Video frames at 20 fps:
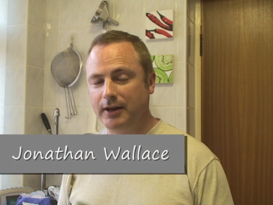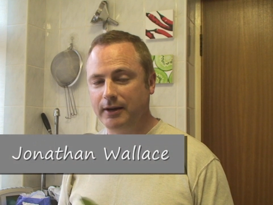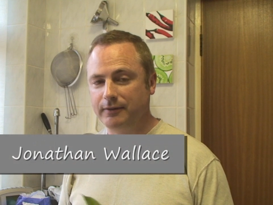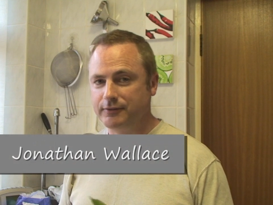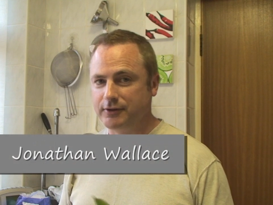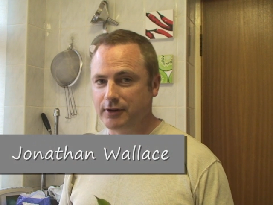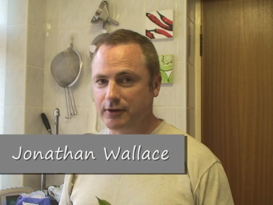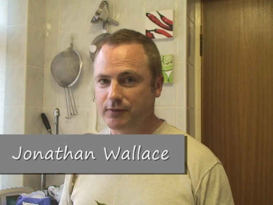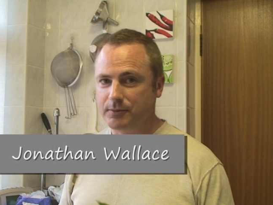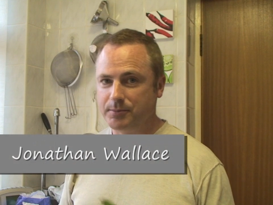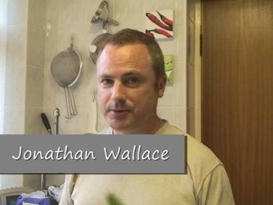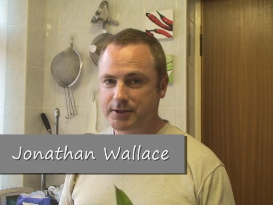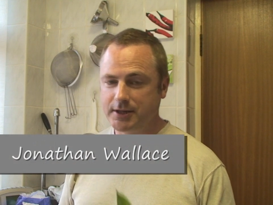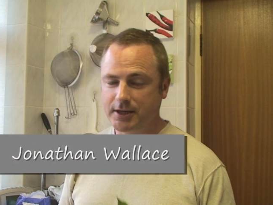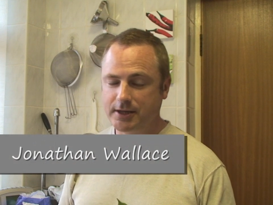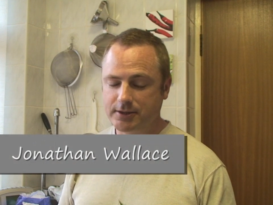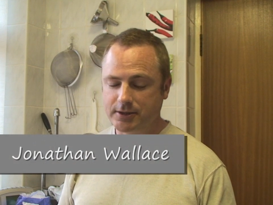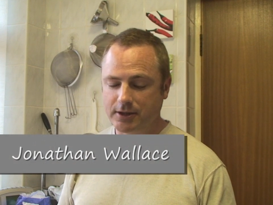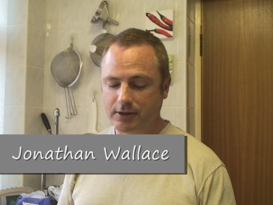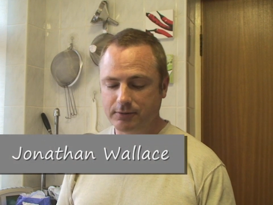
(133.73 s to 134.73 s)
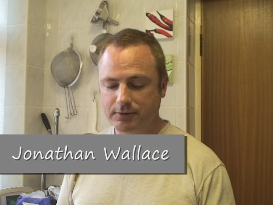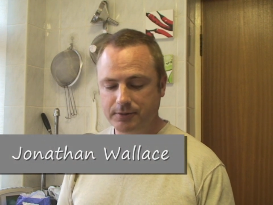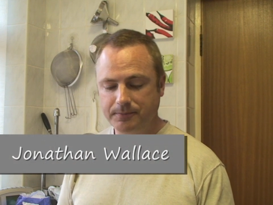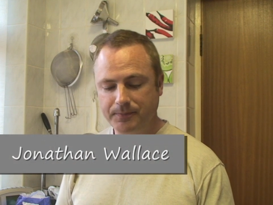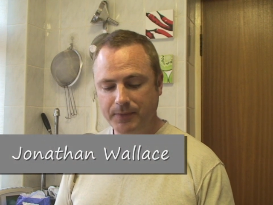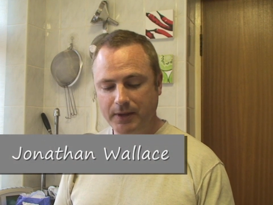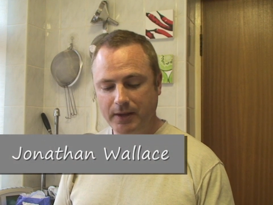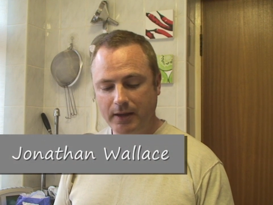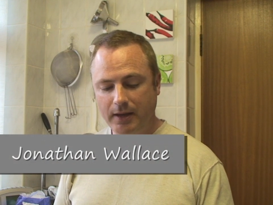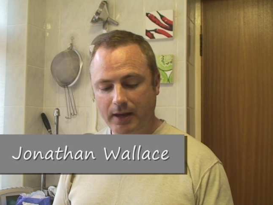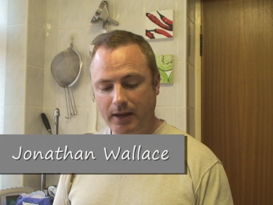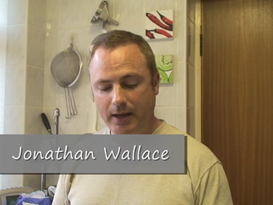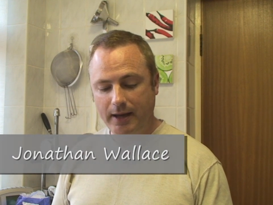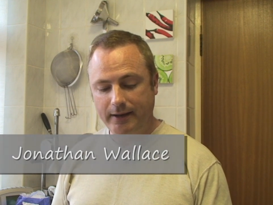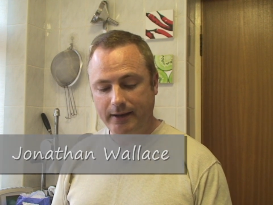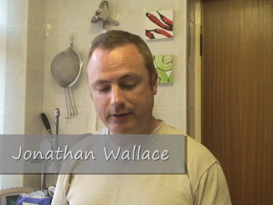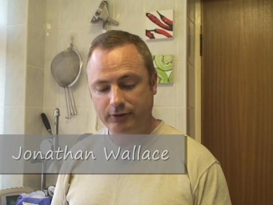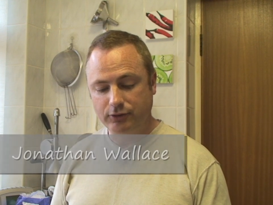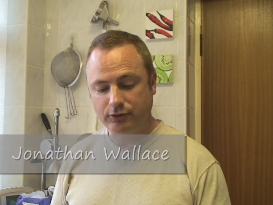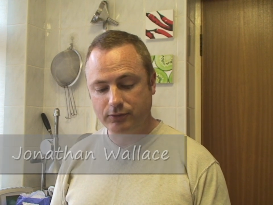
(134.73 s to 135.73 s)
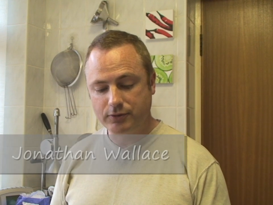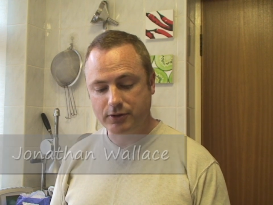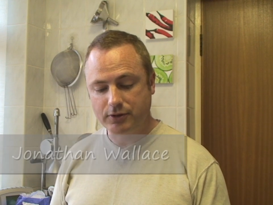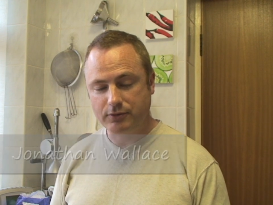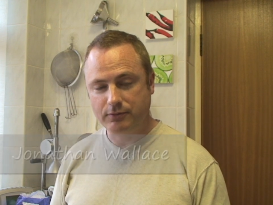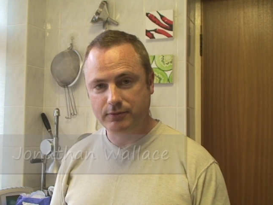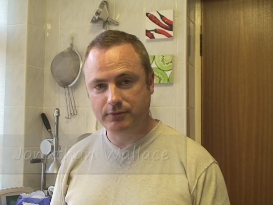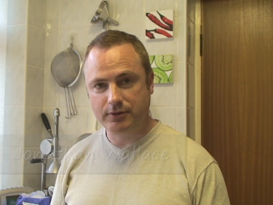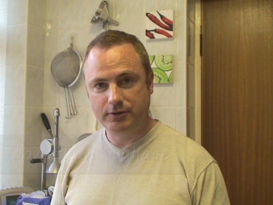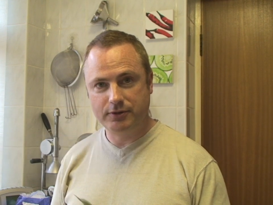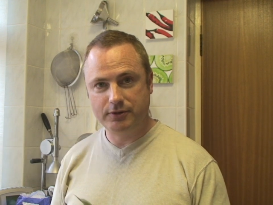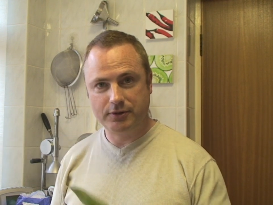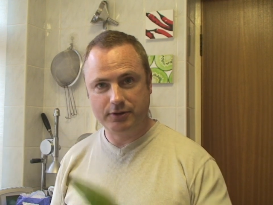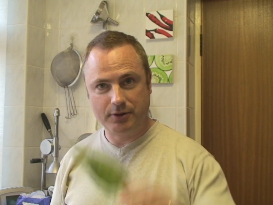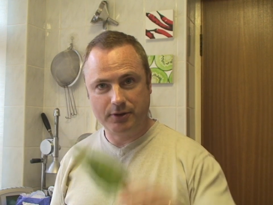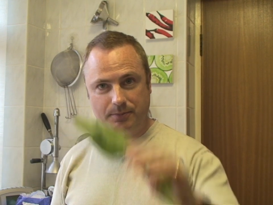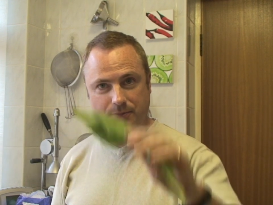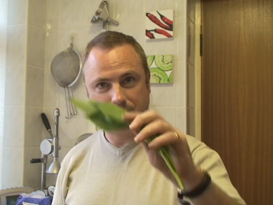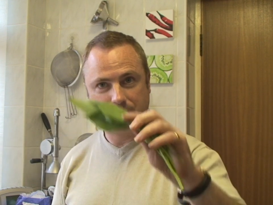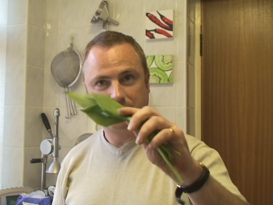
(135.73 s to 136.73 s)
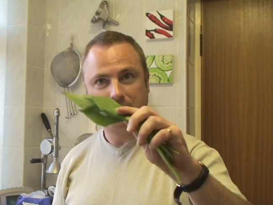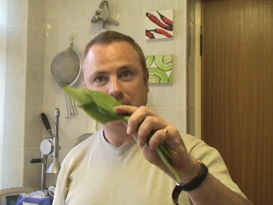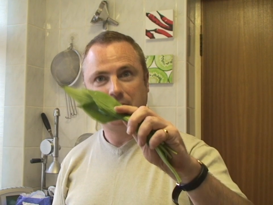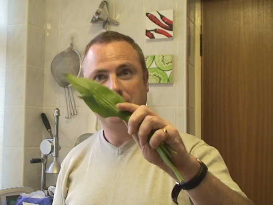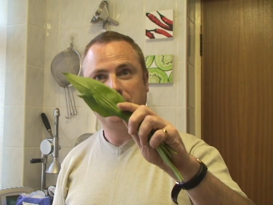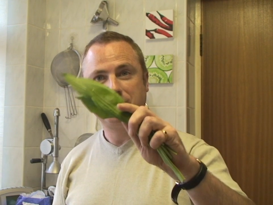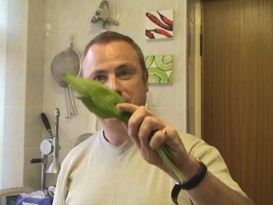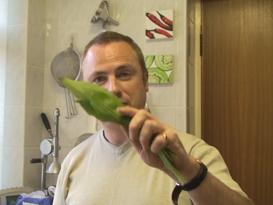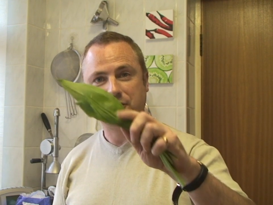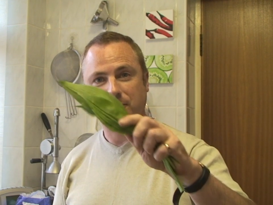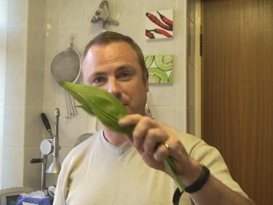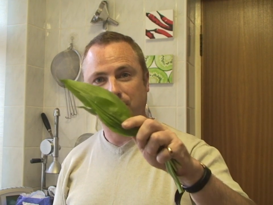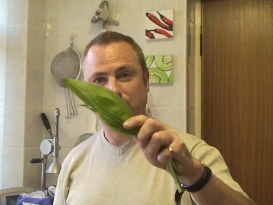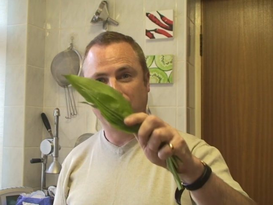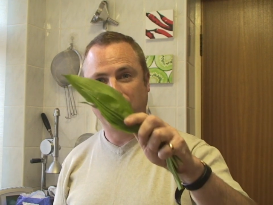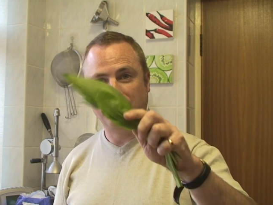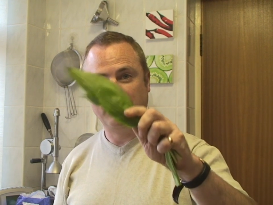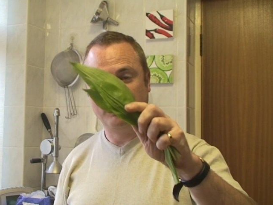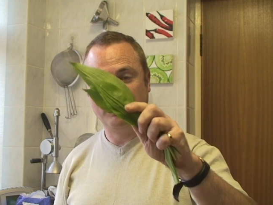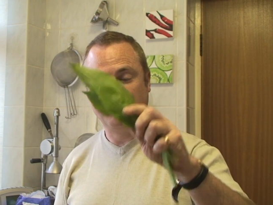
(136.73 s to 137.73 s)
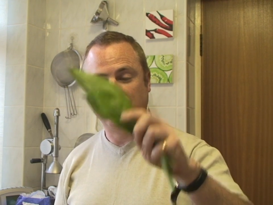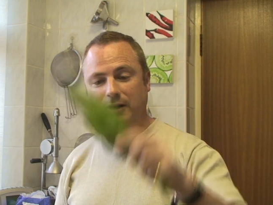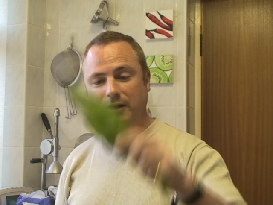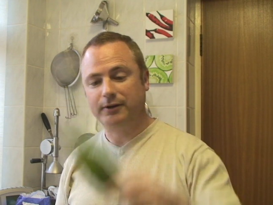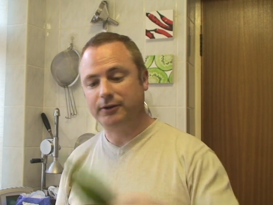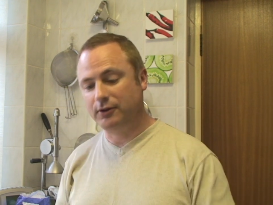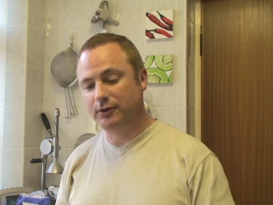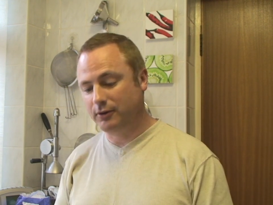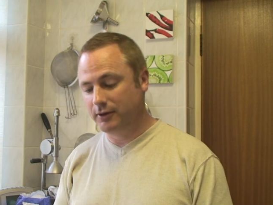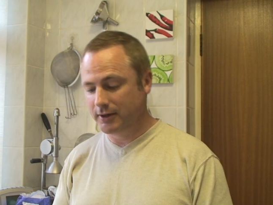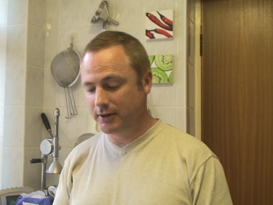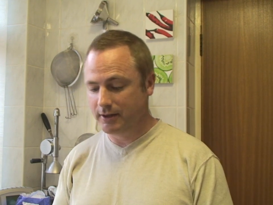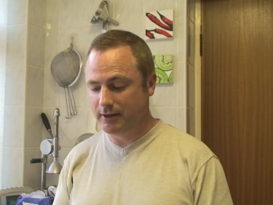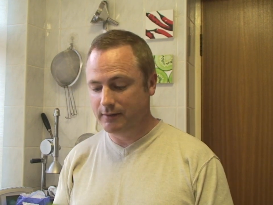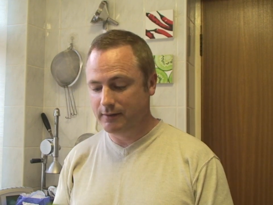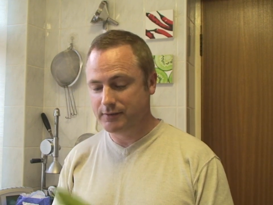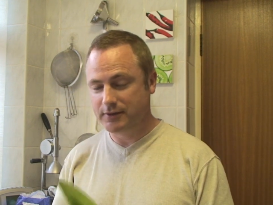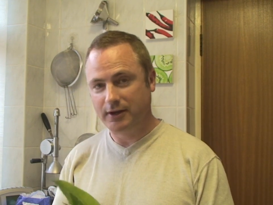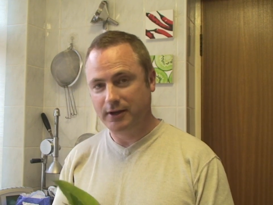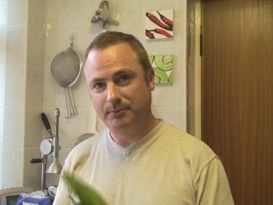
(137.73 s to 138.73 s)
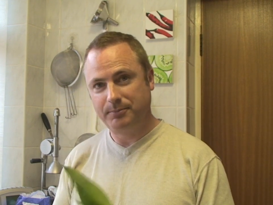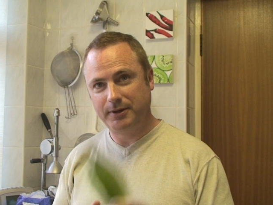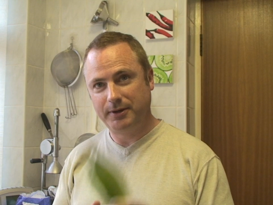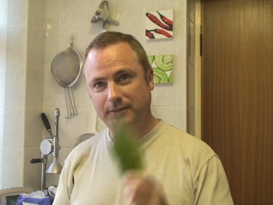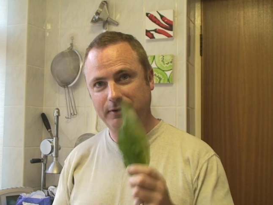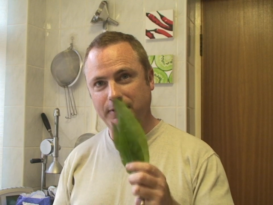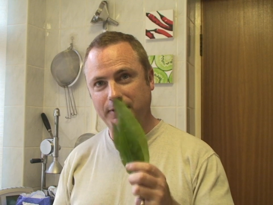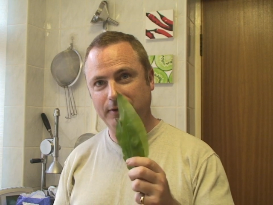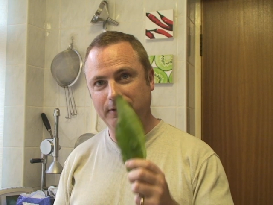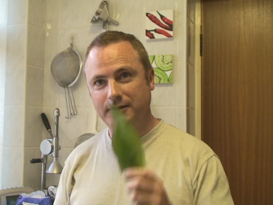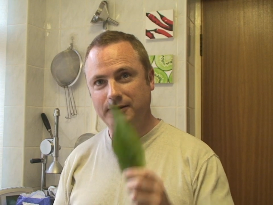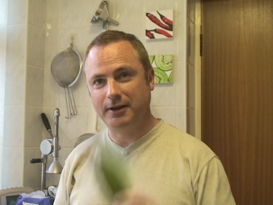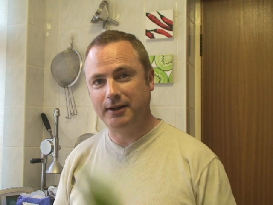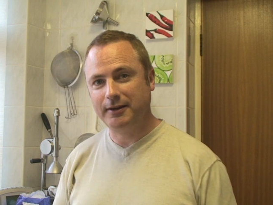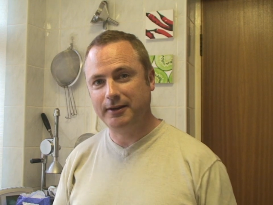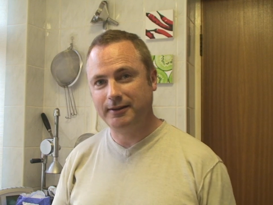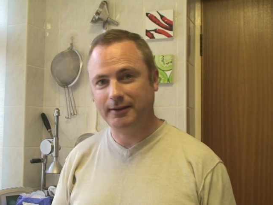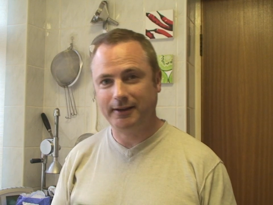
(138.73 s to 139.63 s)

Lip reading: leftover potatoes. And it also uses up some of the wild garlic leaves that I picked the other day.